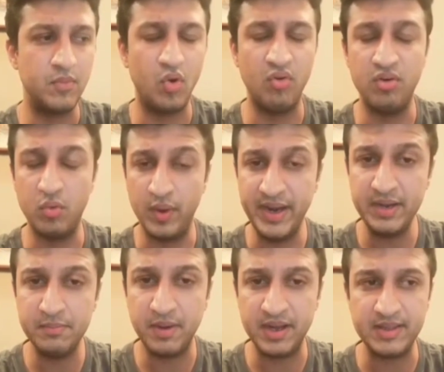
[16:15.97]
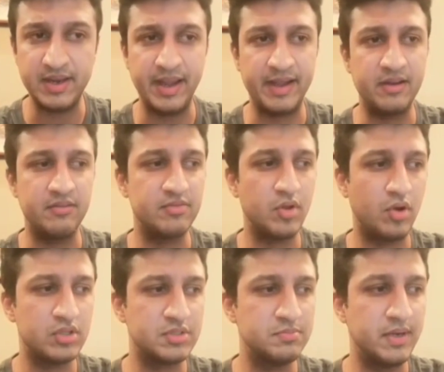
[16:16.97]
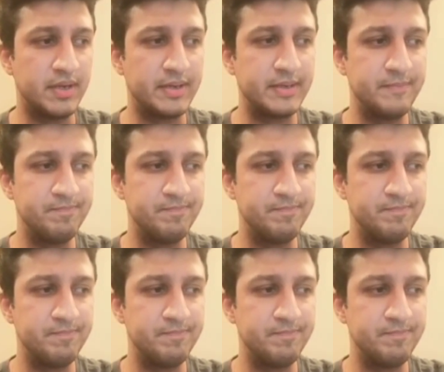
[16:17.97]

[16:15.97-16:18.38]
overweighed by the negative thoughts, but